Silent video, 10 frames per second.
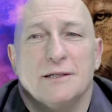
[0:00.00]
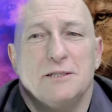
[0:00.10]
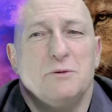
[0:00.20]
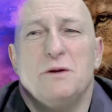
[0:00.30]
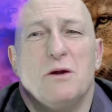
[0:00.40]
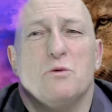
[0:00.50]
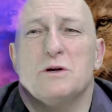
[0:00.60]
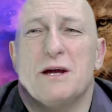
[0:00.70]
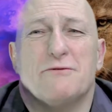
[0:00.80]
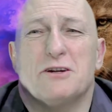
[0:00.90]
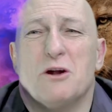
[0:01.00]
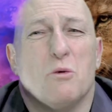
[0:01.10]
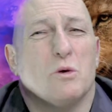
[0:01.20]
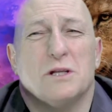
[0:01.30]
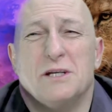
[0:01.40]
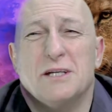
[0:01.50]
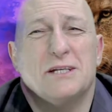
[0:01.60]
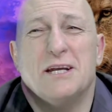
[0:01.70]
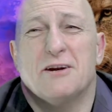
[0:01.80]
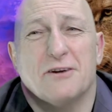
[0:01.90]
See, we don't always have to know all the
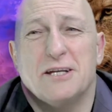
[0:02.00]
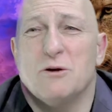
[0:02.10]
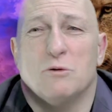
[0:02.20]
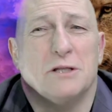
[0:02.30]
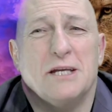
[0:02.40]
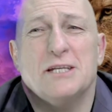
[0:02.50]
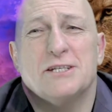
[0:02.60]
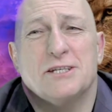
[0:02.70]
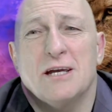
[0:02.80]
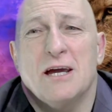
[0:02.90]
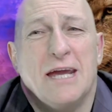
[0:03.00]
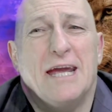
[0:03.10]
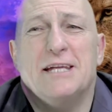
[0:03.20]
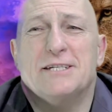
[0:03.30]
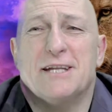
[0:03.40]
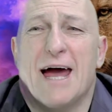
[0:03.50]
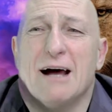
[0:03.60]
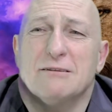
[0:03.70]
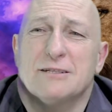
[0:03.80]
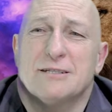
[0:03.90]
nitty gritty, all the ins, ins and
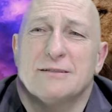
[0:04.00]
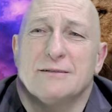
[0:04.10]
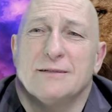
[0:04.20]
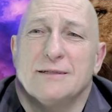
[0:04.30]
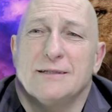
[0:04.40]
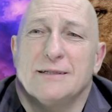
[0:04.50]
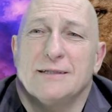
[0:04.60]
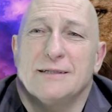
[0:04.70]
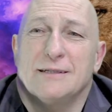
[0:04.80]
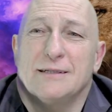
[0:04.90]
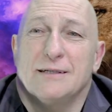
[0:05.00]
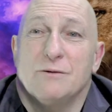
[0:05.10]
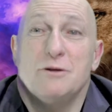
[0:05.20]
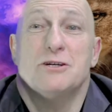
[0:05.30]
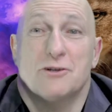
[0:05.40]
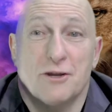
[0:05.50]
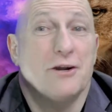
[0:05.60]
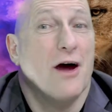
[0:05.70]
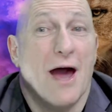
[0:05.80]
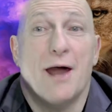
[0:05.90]
outs. We just got to
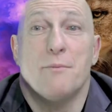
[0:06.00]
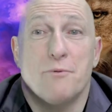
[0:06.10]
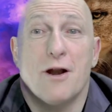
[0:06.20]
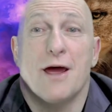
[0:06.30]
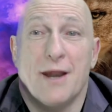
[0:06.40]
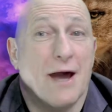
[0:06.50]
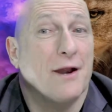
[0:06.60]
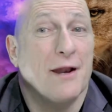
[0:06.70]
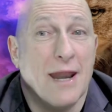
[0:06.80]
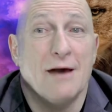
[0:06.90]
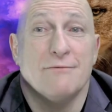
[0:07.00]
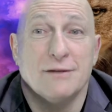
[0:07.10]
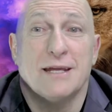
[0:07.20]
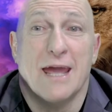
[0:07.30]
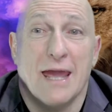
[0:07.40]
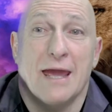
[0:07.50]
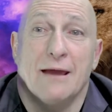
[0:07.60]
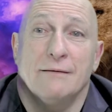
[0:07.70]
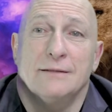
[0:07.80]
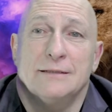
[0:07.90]
know how to pray and how to love and care.
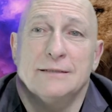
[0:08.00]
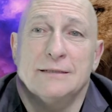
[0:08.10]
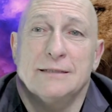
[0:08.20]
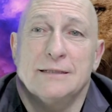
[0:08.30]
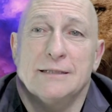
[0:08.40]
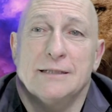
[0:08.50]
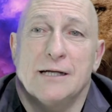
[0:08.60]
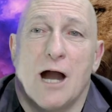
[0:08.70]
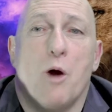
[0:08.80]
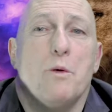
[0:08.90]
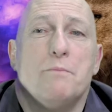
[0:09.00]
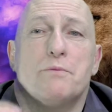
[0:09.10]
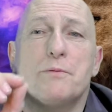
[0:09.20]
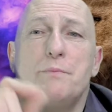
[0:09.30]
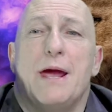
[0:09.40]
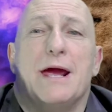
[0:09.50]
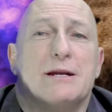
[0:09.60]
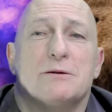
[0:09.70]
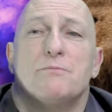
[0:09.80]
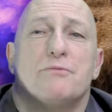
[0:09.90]
Are we
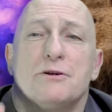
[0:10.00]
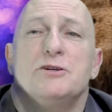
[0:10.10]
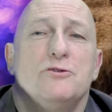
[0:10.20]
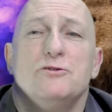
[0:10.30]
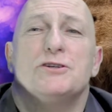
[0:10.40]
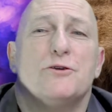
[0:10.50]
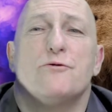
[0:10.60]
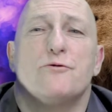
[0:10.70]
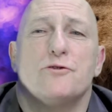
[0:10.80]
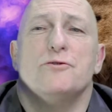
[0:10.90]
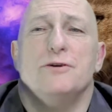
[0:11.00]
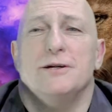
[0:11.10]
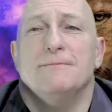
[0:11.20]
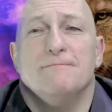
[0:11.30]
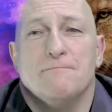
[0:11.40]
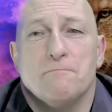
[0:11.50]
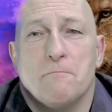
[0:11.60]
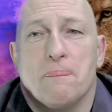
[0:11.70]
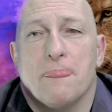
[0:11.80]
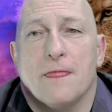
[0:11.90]
prepared to produce the fruit
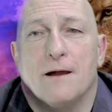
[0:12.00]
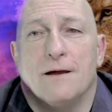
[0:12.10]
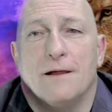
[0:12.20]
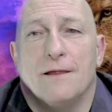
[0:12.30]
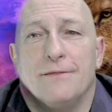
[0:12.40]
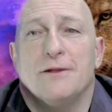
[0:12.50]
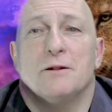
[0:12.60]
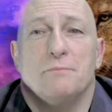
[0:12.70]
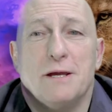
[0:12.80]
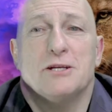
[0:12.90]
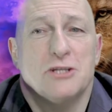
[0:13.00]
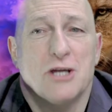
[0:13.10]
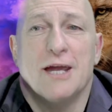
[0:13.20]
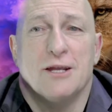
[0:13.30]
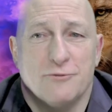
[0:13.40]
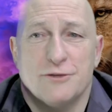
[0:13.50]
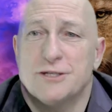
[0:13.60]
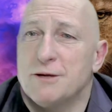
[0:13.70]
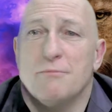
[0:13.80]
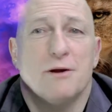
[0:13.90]
that'll be a change for
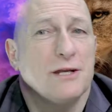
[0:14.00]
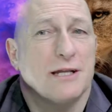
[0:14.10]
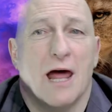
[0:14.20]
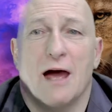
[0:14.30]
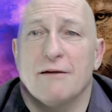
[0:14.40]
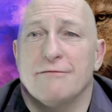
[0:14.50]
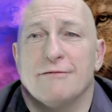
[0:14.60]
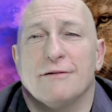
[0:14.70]
somebody's life?